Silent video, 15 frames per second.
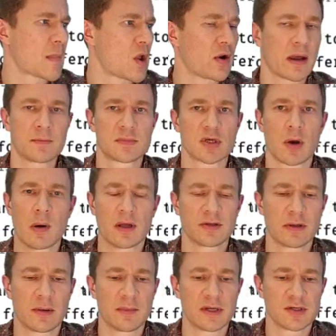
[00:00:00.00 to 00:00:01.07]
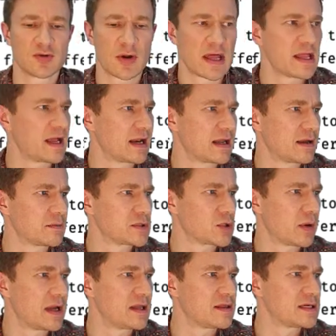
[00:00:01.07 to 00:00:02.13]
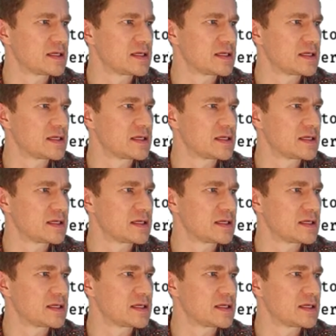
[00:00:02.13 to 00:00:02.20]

Okay, so i am going to try that again. So I'll hit this